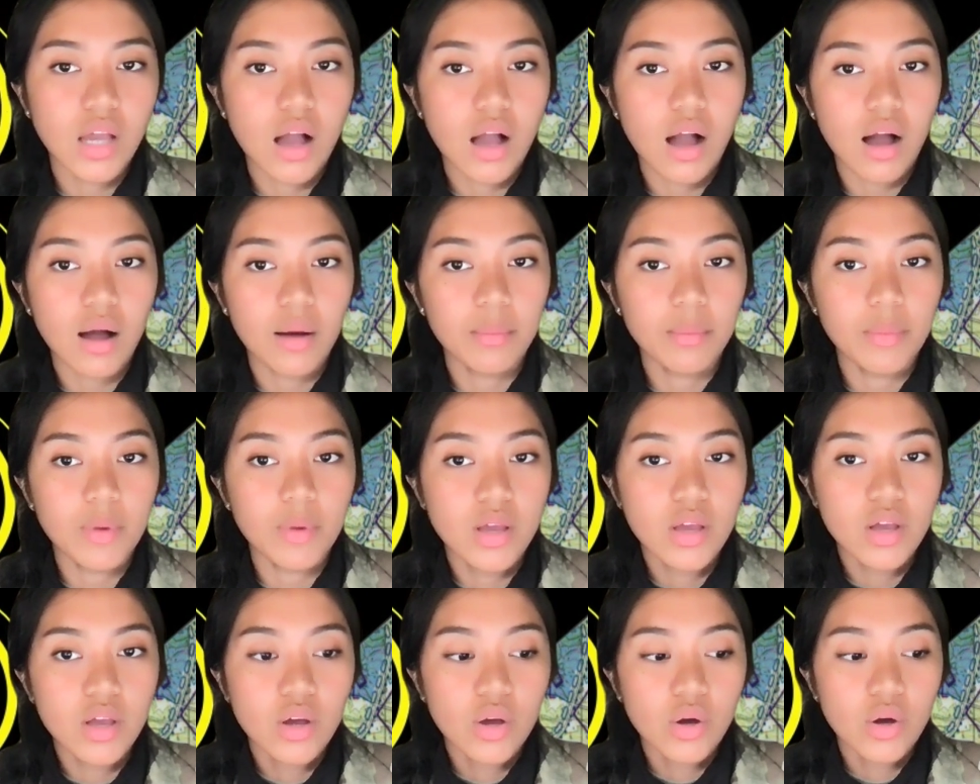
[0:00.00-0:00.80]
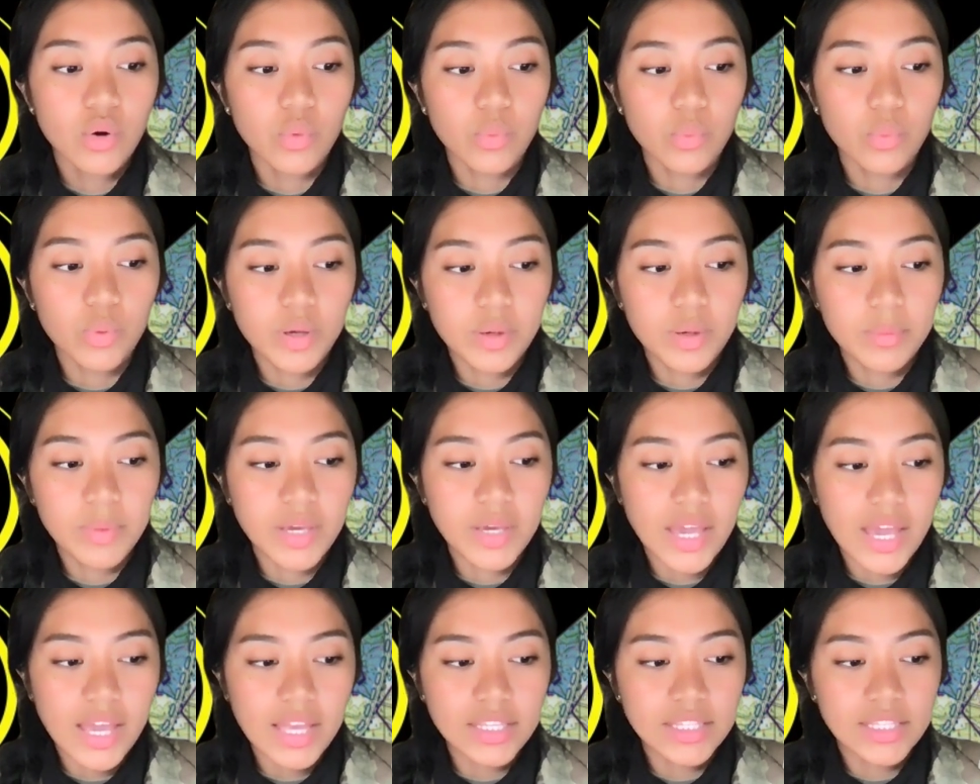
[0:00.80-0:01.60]
um we
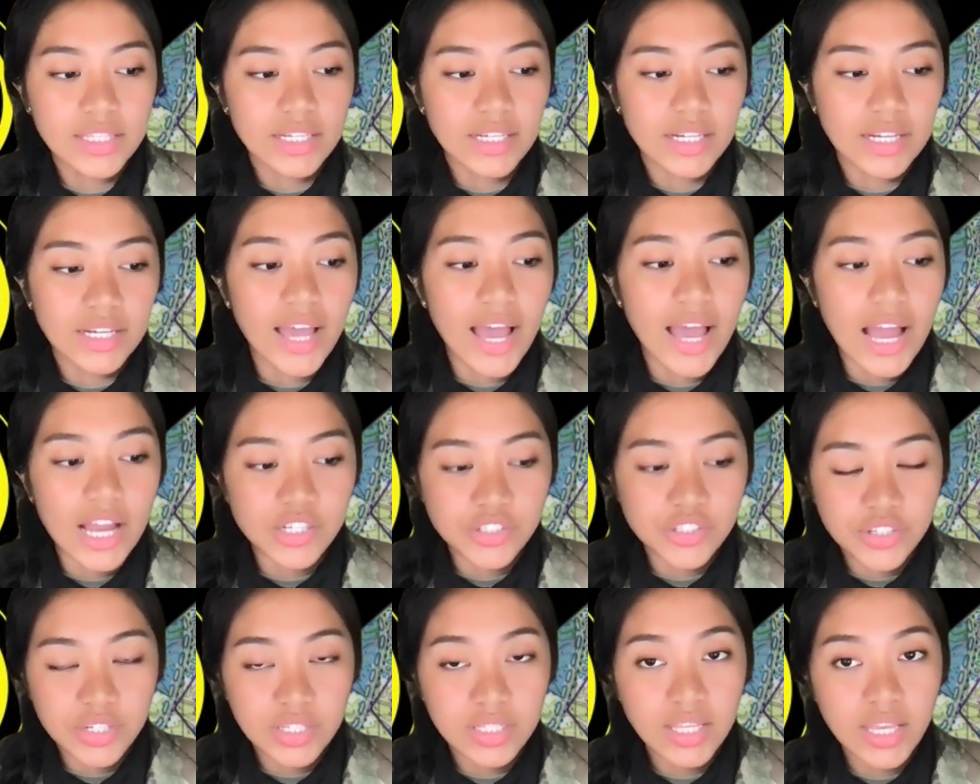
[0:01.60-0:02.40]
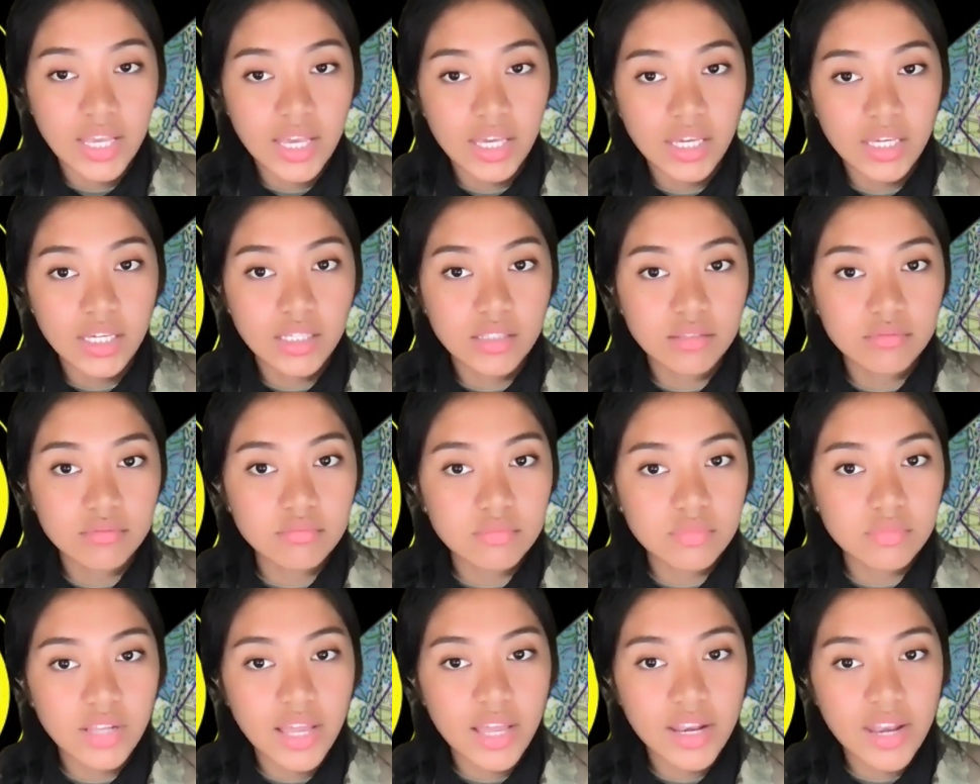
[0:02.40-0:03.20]
began the cadre day
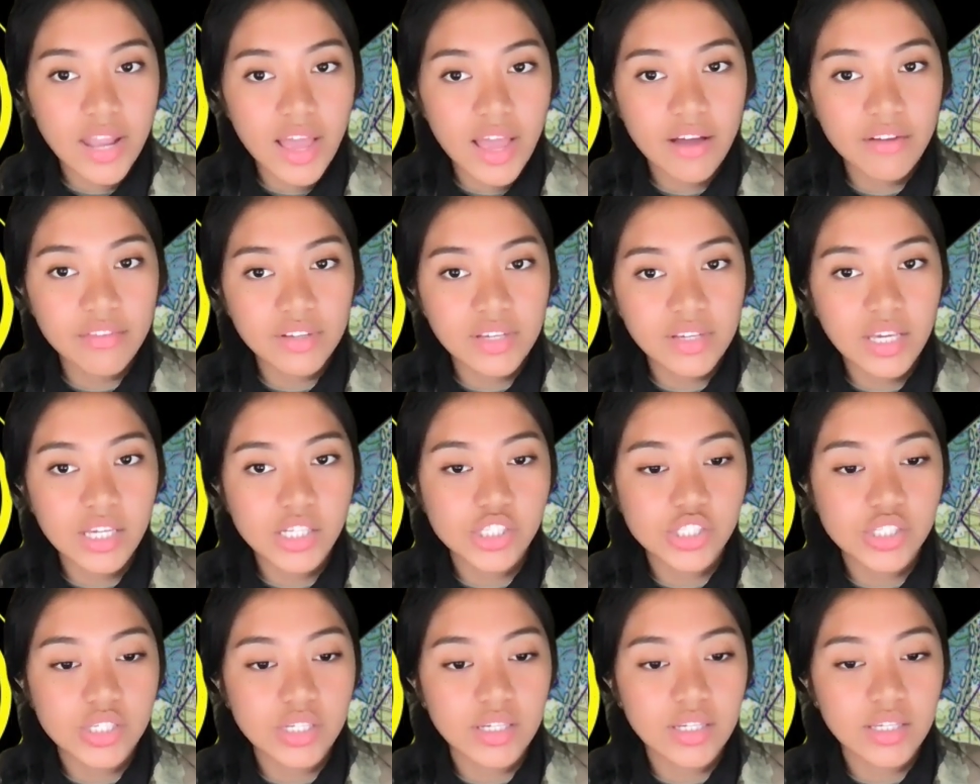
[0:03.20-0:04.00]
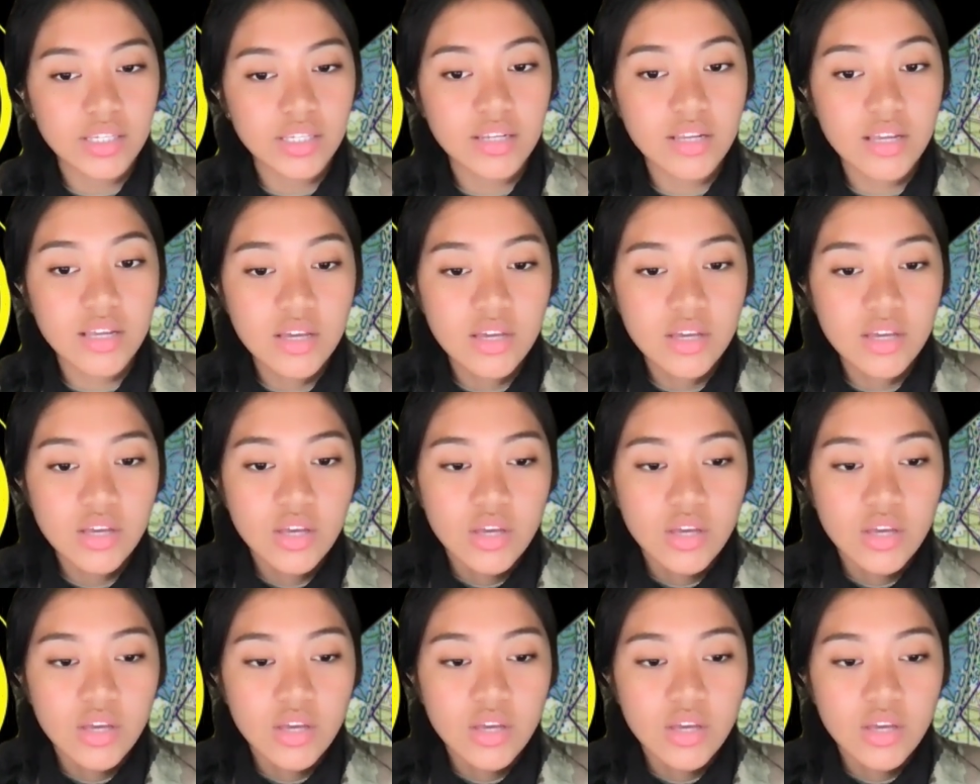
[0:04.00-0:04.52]
land navigation.